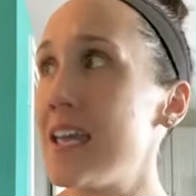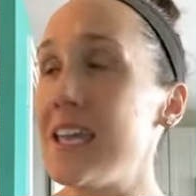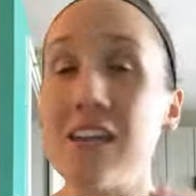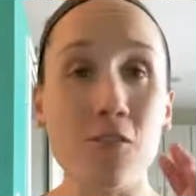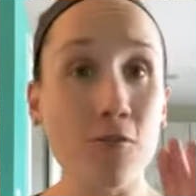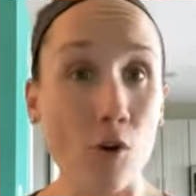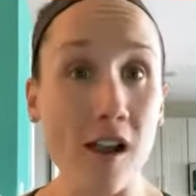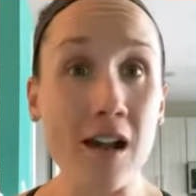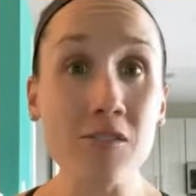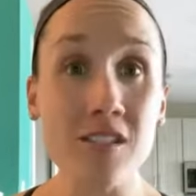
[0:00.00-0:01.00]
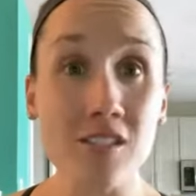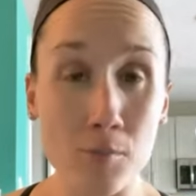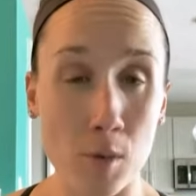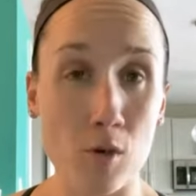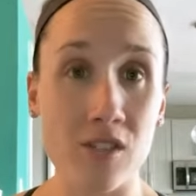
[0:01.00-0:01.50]
eat 4 ounces
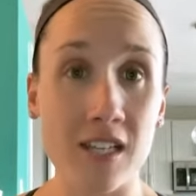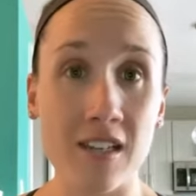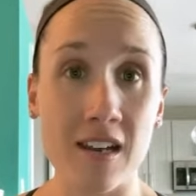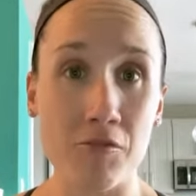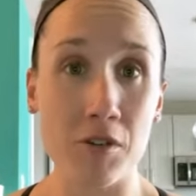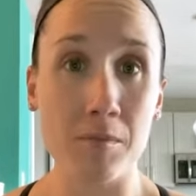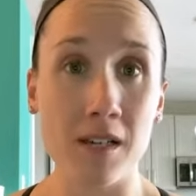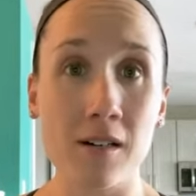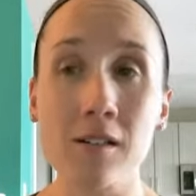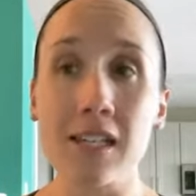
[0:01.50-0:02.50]
of protein at every meal,